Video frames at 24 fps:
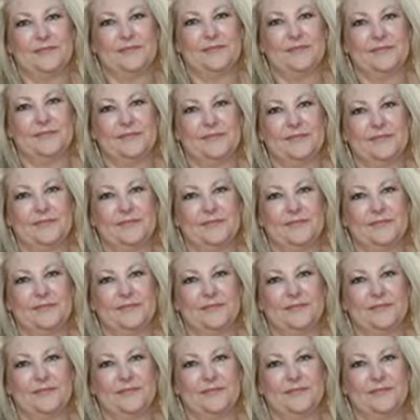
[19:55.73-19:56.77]

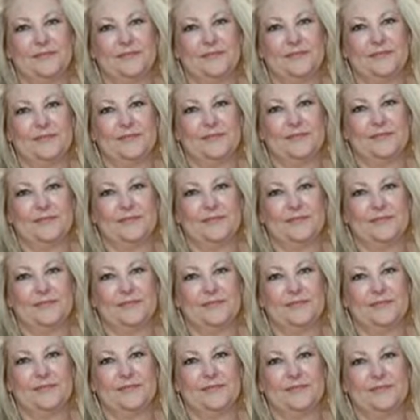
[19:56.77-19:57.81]

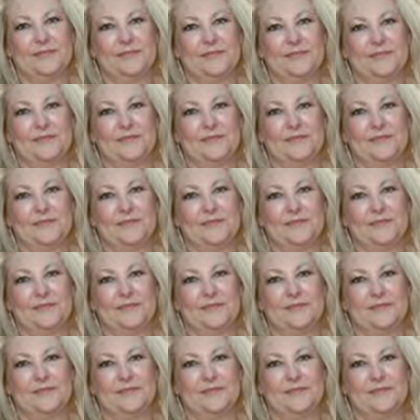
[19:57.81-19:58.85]

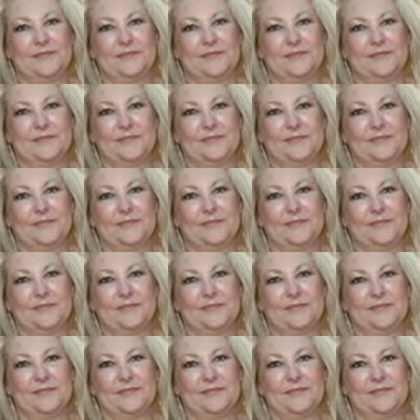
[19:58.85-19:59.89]

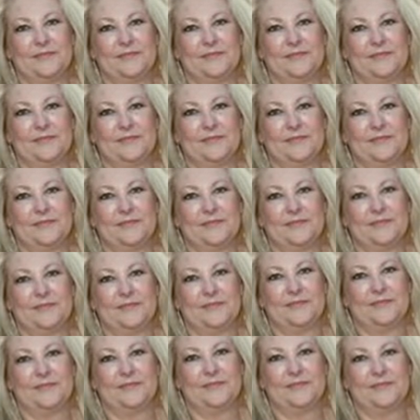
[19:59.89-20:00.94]

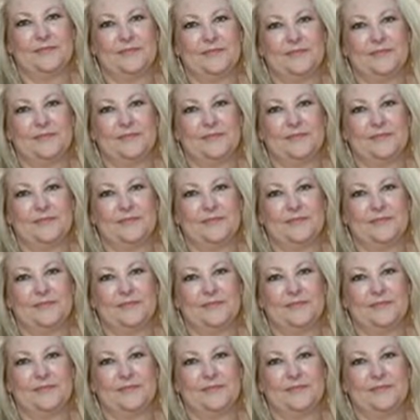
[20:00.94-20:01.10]
(not speaking)